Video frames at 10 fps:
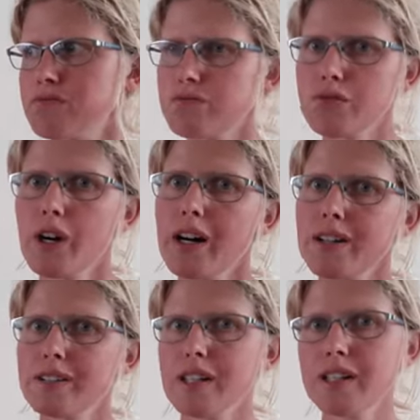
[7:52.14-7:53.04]

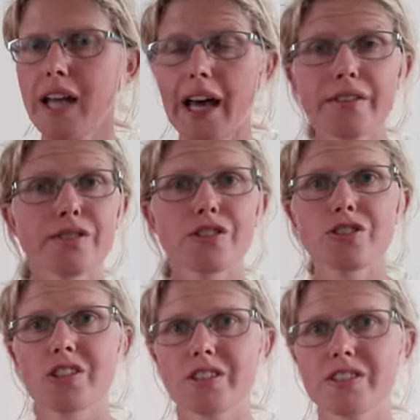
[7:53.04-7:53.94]
well, an
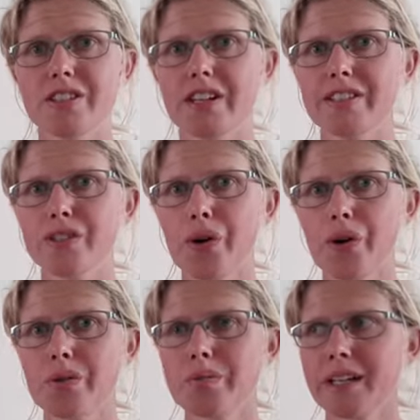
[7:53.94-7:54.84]
average size
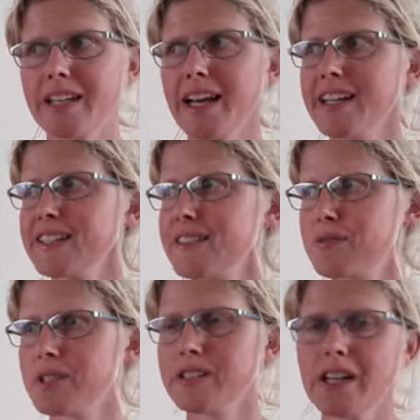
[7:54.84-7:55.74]
home, I guess.
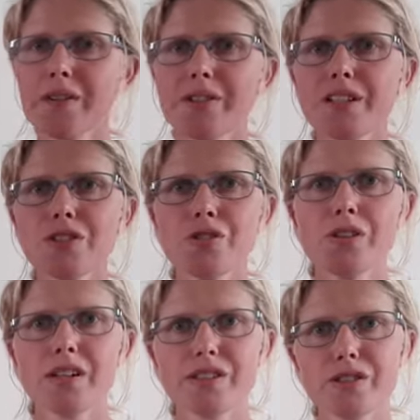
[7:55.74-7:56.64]
Well, not really too
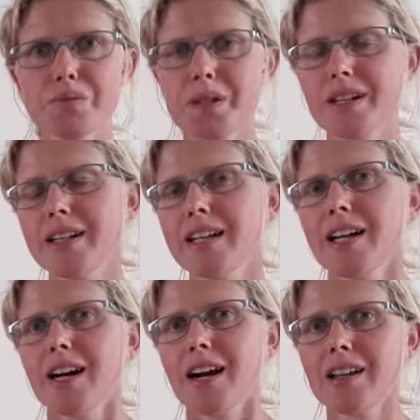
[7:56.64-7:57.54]
large, but
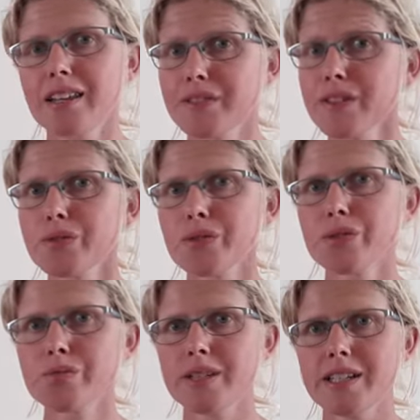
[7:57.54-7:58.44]
our living
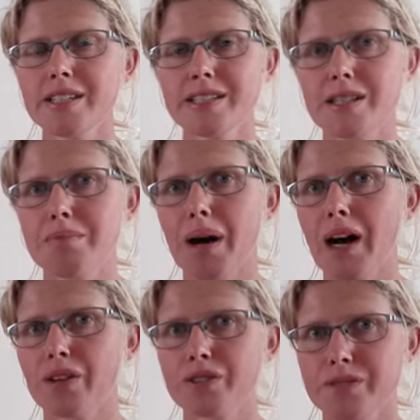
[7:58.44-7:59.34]
room is
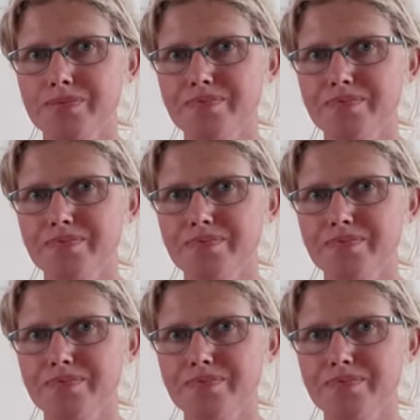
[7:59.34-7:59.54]
about